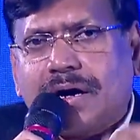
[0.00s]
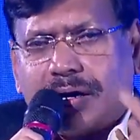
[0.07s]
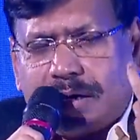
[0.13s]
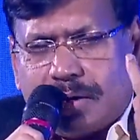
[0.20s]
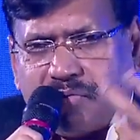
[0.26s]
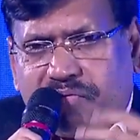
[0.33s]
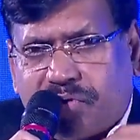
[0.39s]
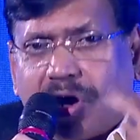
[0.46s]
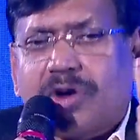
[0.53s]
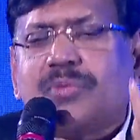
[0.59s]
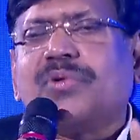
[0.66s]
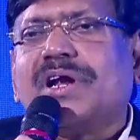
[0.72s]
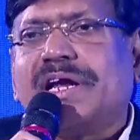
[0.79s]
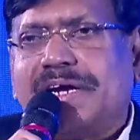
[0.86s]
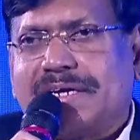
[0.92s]

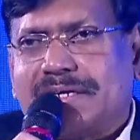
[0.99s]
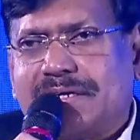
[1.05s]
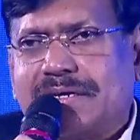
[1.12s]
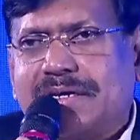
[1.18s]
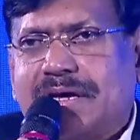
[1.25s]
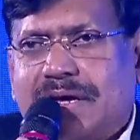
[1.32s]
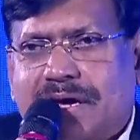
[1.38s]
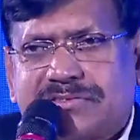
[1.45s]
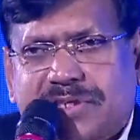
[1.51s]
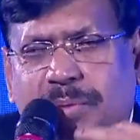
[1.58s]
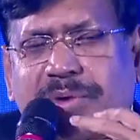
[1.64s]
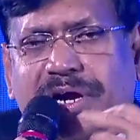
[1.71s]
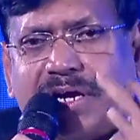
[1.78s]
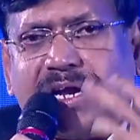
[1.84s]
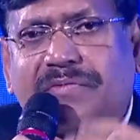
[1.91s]
formulate some
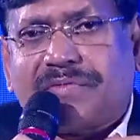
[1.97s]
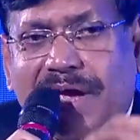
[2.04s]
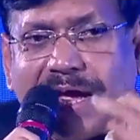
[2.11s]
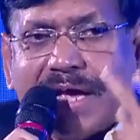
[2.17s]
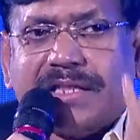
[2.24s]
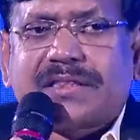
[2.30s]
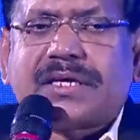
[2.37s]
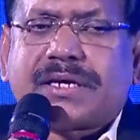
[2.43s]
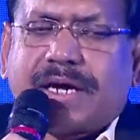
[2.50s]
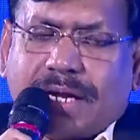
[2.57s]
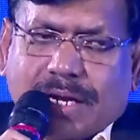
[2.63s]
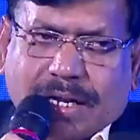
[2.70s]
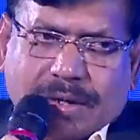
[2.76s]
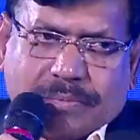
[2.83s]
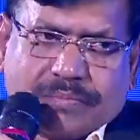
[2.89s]
kind of
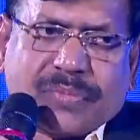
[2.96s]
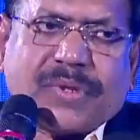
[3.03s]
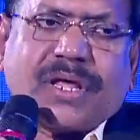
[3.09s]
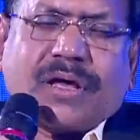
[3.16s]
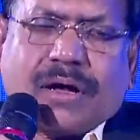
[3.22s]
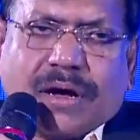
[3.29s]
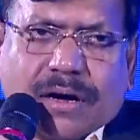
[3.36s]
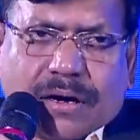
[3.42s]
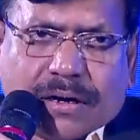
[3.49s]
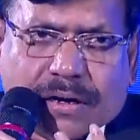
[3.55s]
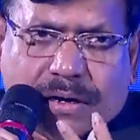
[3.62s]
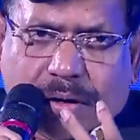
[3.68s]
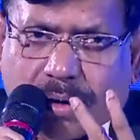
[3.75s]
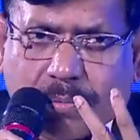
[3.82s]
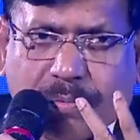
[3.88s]
ethical
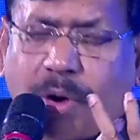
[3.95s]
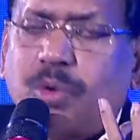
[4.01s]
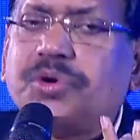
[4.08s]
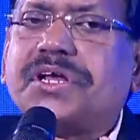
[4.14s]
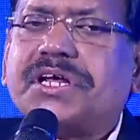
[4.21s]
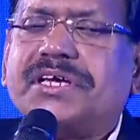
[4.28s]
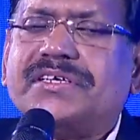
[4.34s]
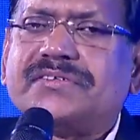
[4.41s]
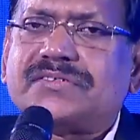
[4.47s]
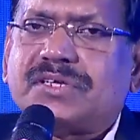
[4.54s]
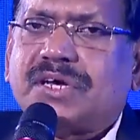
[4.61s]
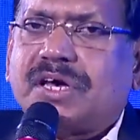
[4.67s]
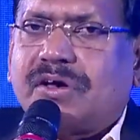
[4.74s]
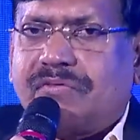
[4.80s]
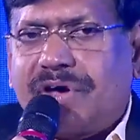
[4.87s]
boundaries
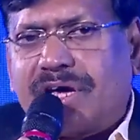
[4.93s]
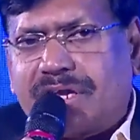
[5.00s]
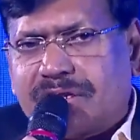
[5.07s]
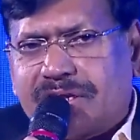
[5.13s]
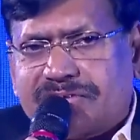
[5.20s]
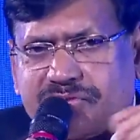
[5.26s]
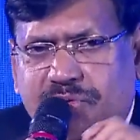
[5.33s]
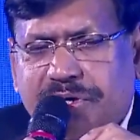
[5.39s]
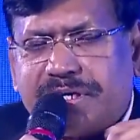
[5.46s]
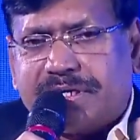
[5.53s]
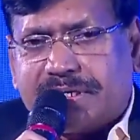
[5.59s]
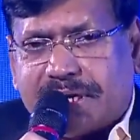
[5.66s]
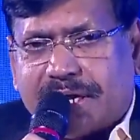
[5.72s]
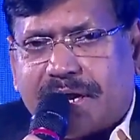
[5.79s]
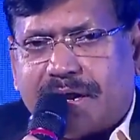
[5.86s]
where the student
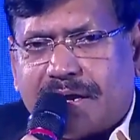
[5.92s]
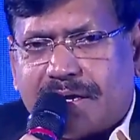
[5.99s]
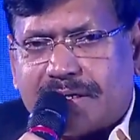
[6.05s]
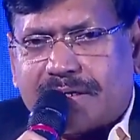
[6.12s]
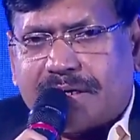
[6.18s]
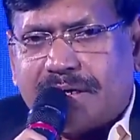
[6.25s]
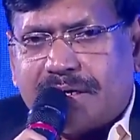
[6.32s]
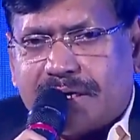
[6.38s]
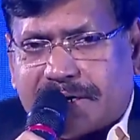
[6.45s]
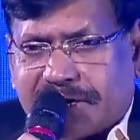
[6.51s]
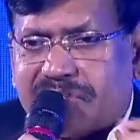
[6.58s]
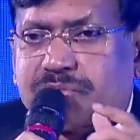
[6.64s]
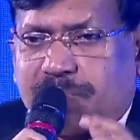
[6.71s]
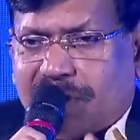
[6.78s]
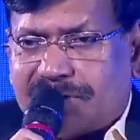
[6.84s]
cannot
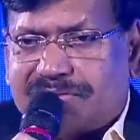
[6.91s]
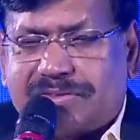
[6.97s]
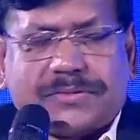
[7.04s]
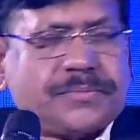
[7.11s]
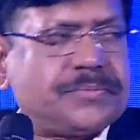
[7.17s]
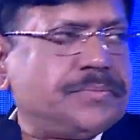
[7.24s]
trespass.